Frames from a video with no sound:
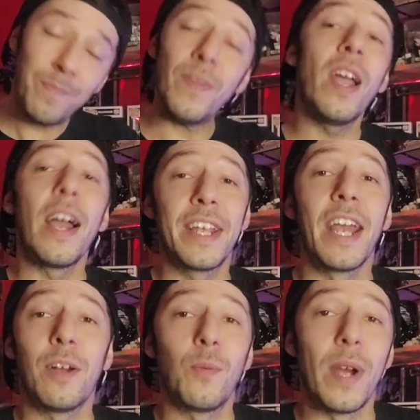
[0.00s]
I
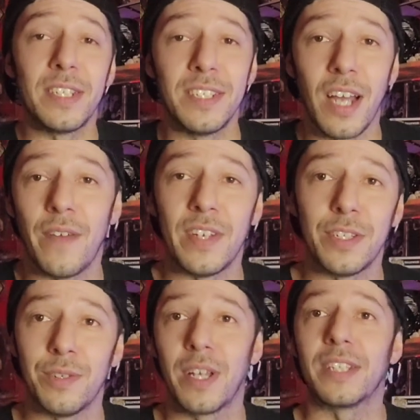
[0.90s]
can't wait to dive
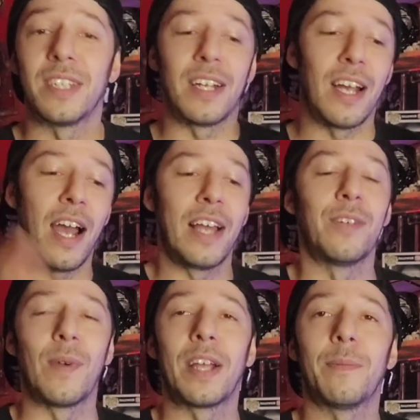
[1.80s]
into. Like I said, I
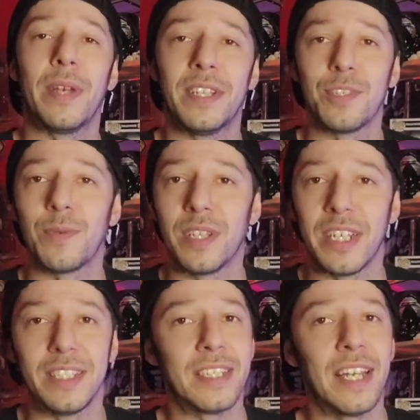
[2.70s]
highly recommend this
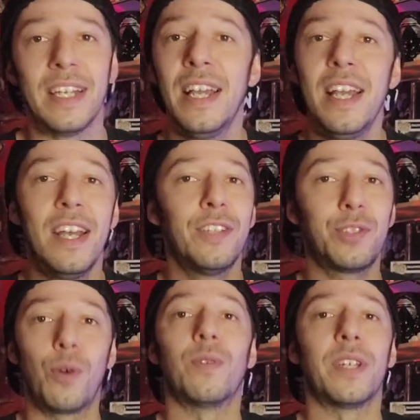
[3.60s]
release, and
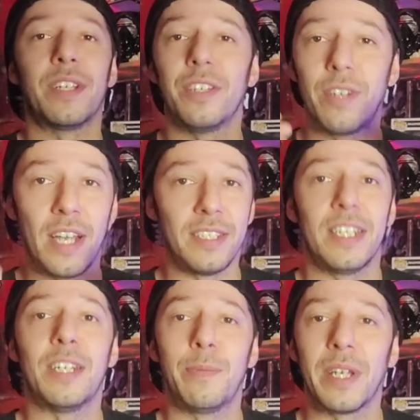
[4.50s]
totally, you guys
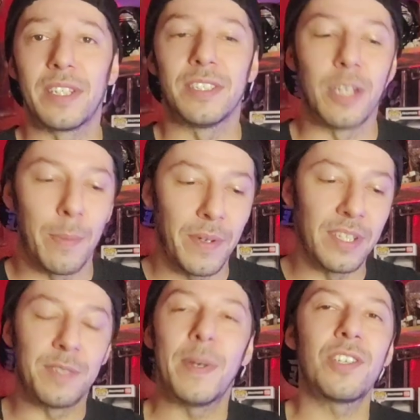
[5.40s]
need to pick this up.
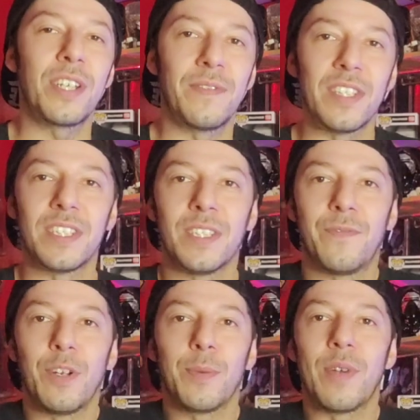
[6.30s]
And especially if this is a
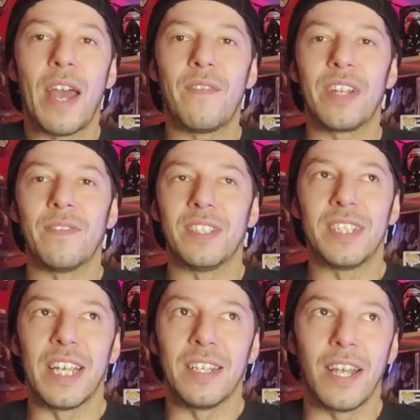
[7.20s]
film you haven't even
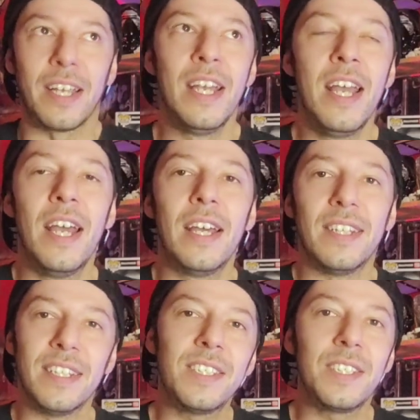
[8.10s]
seen, like,
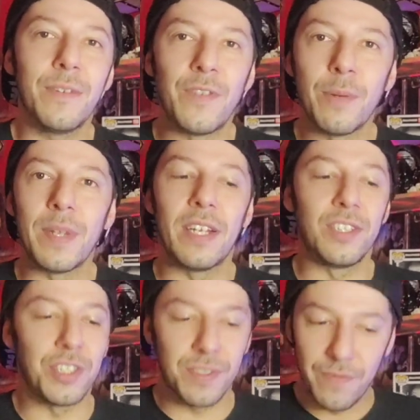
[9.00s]
this is a film that
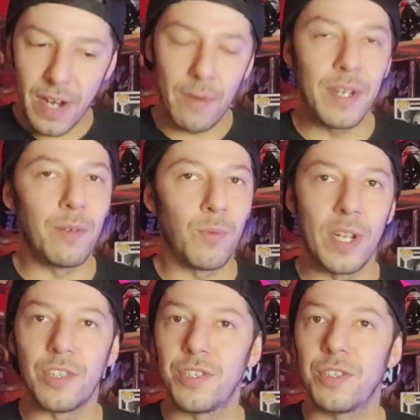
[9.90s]
is just very
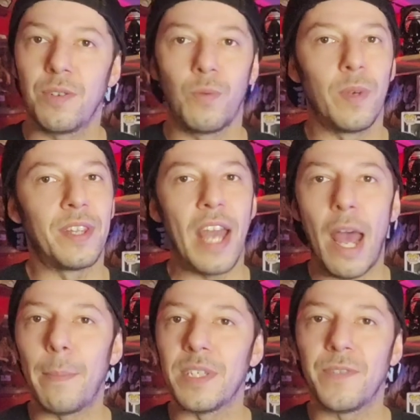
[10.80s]
rich with
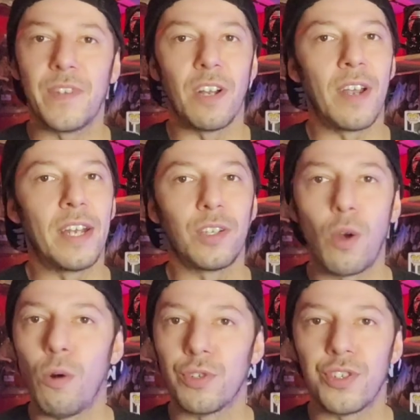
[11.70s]
atmosphere and
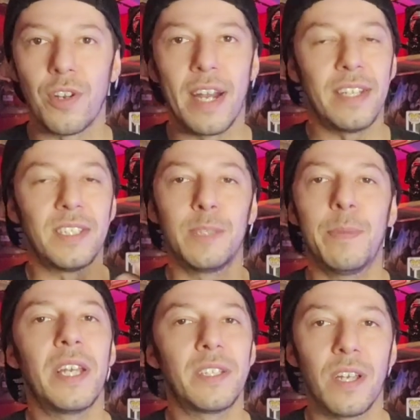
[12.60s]
culture, and it
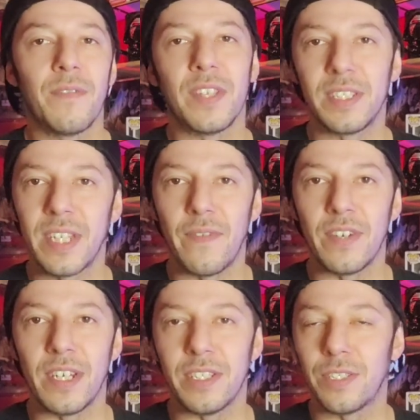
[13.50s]
speaks of the
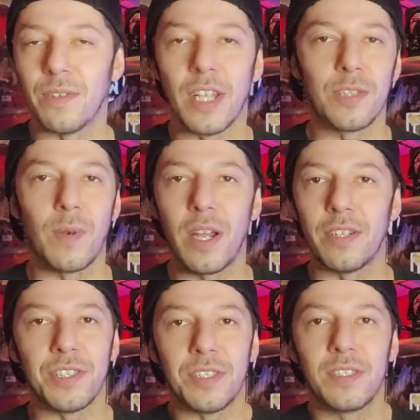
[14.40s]
70s. So that's why I
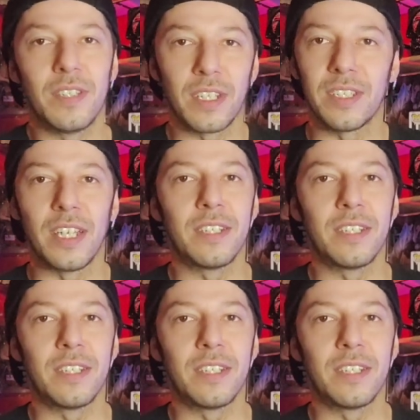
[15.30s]
just, like I said,